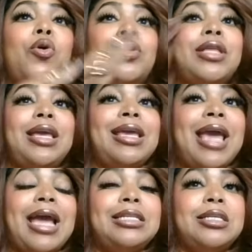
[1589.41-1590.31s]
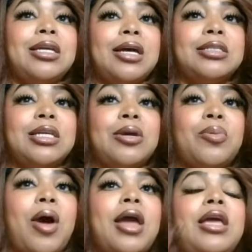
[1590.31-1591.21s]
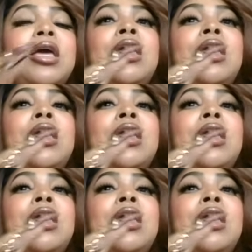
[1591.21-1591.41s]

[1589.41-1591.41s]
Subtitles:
or the engaging content, right?